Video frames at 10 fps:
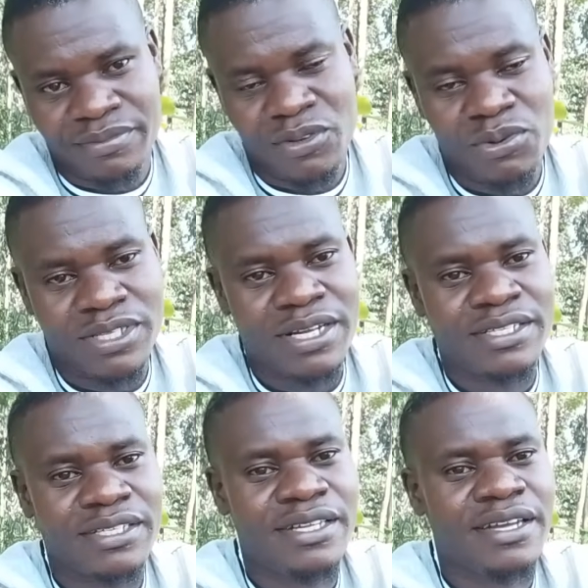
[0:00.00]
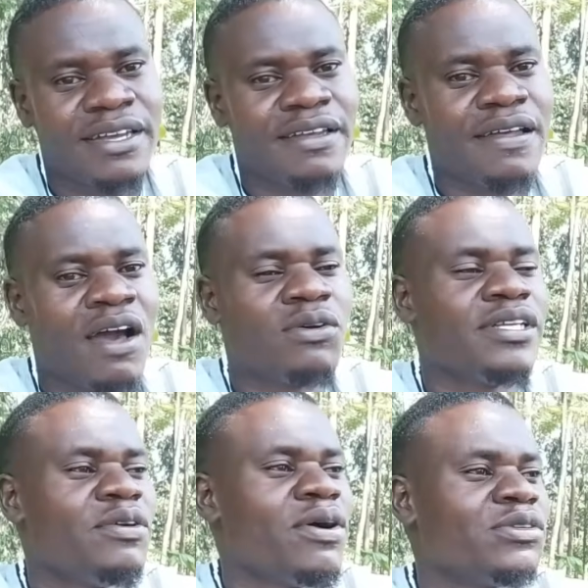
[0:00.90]
because that is the how
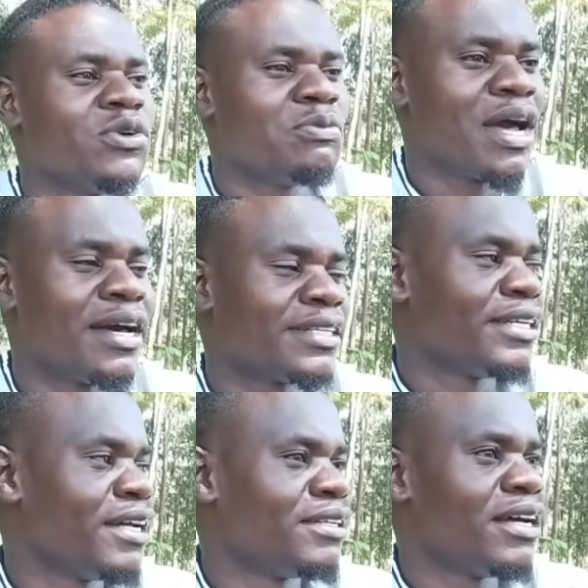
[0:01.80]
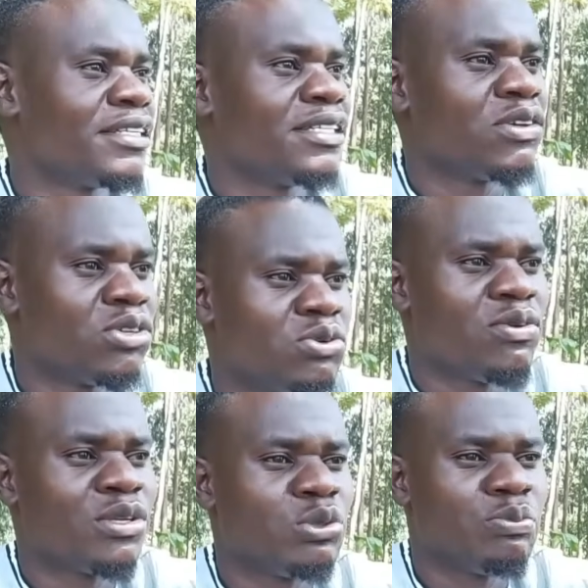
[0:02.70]
they want to act and that is how they
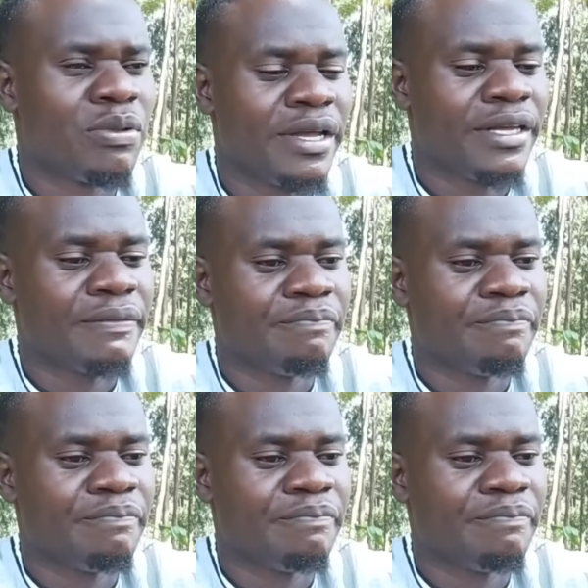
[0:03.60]
want to play